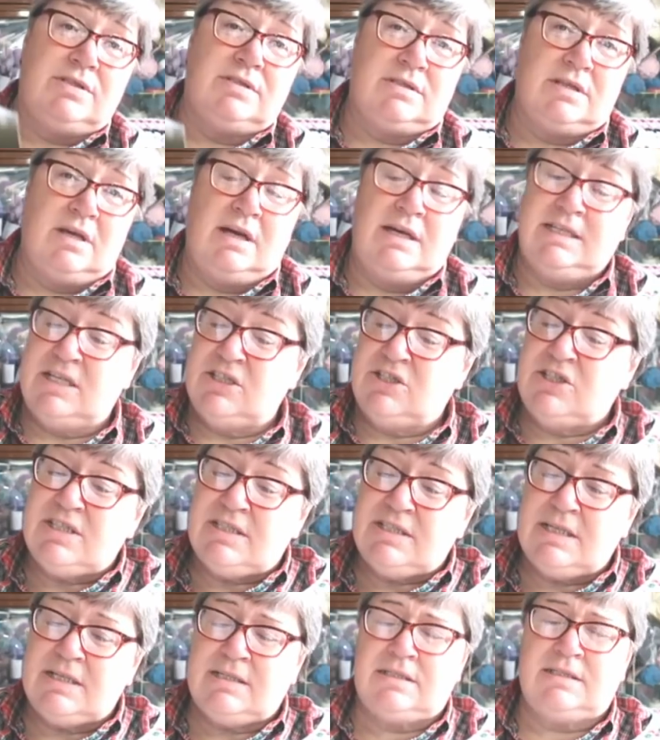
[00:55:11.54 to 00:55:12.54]
size. It
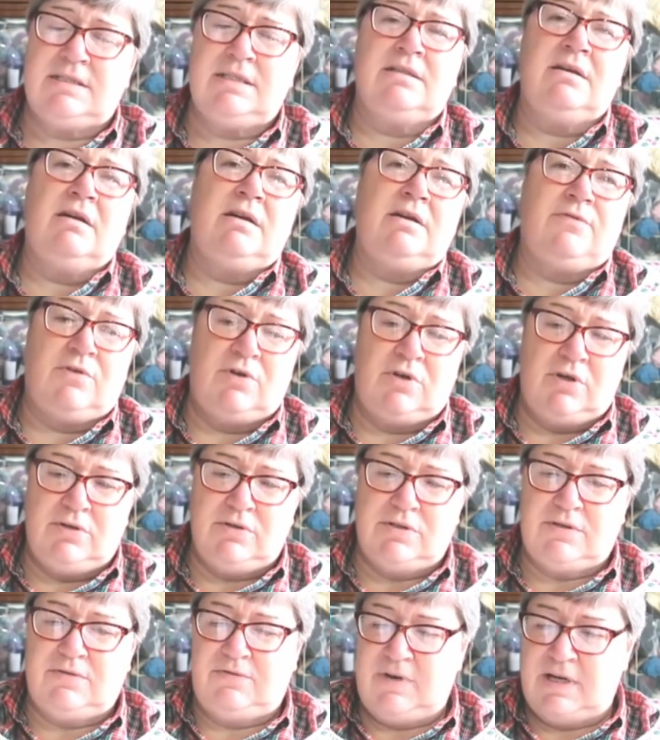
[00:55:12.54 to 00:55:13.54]
just says designed for a
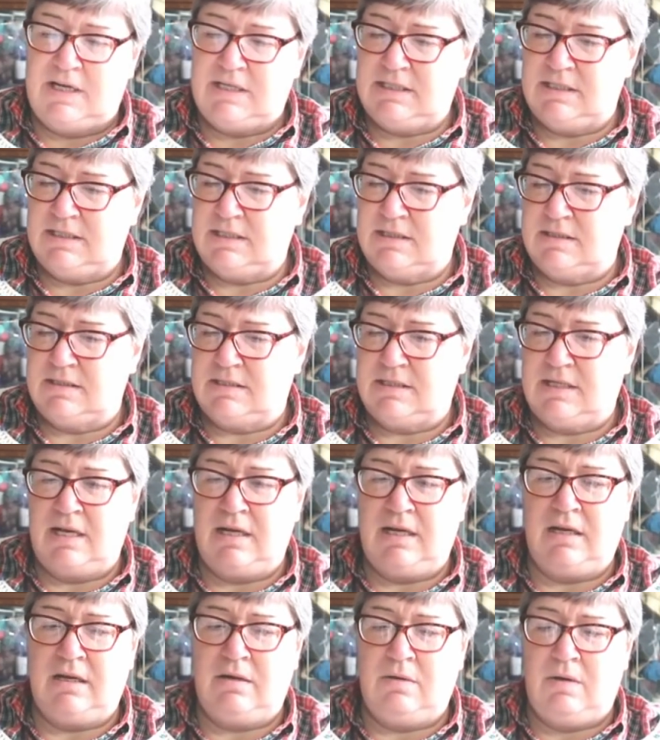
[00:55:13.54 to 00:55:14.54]
loose fit. It doesn't
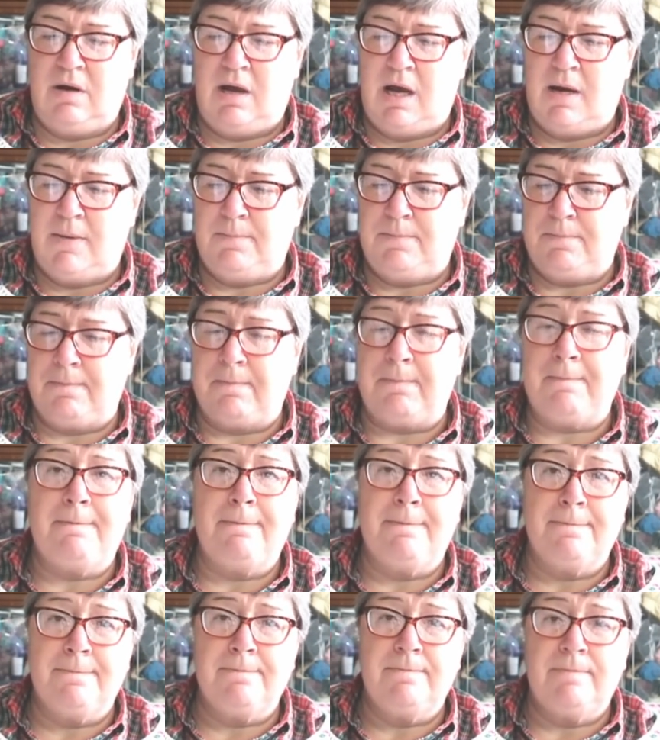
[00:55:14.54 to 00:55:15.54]
tell you um,
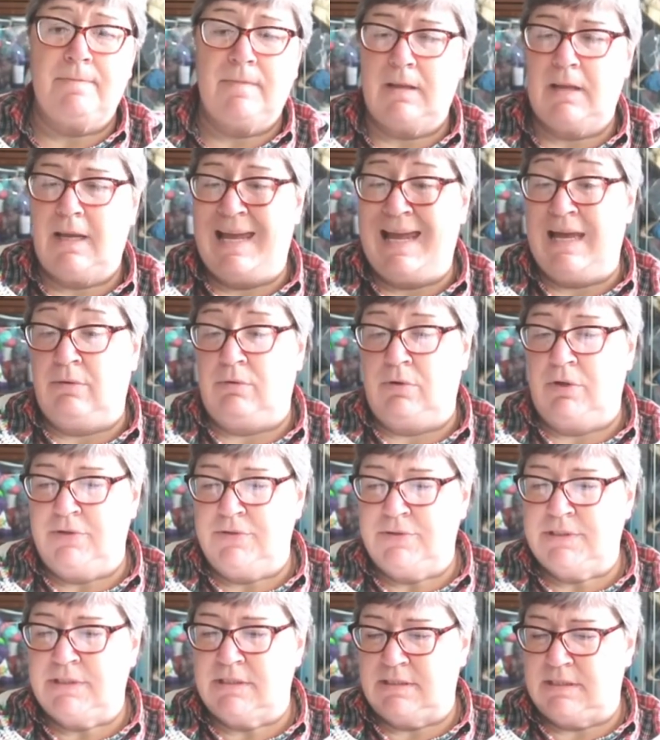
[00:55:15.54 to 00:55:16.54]
how
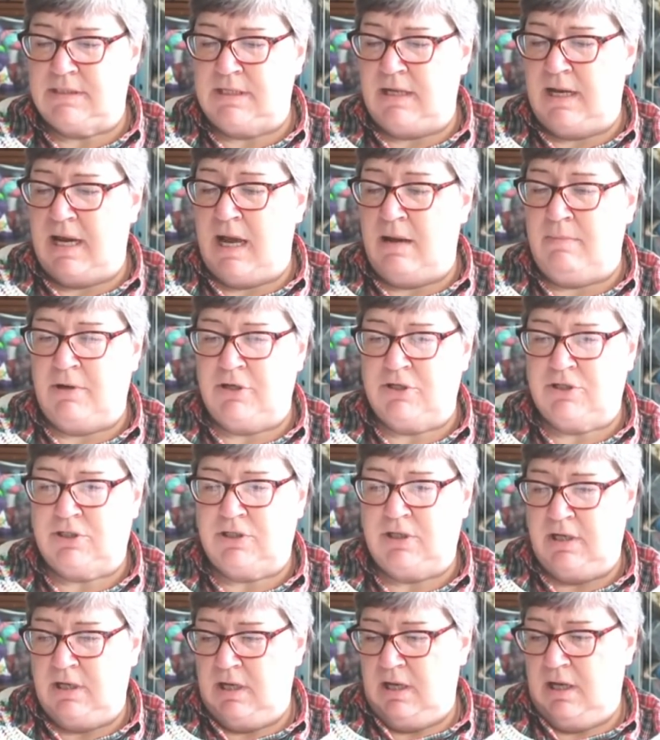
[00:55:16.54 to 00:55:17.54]
loose, doesn't tell you how
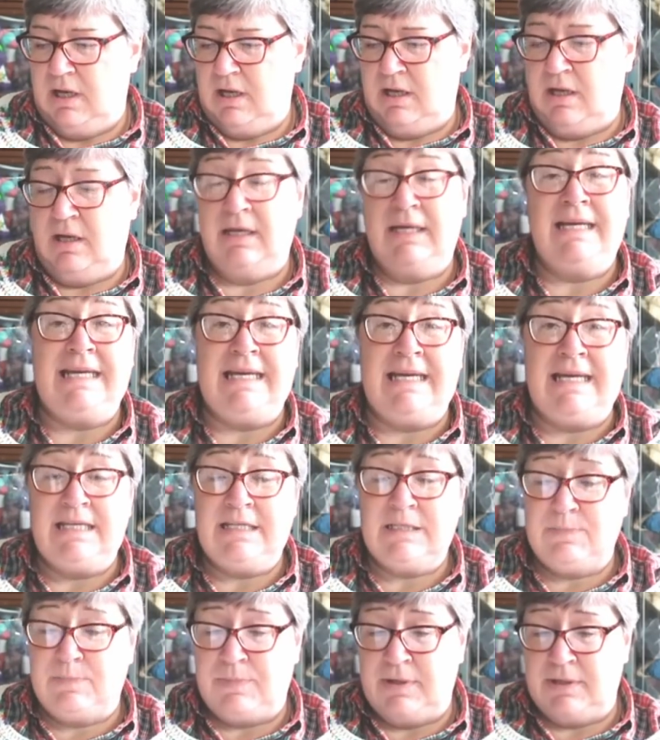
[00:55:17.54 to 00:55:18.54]
much uh,
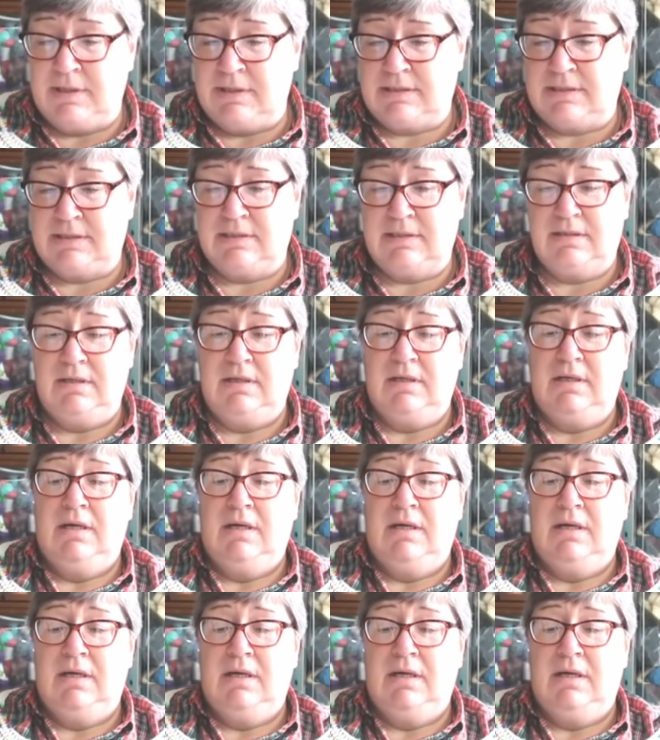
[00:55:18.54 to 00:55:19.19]
ease, but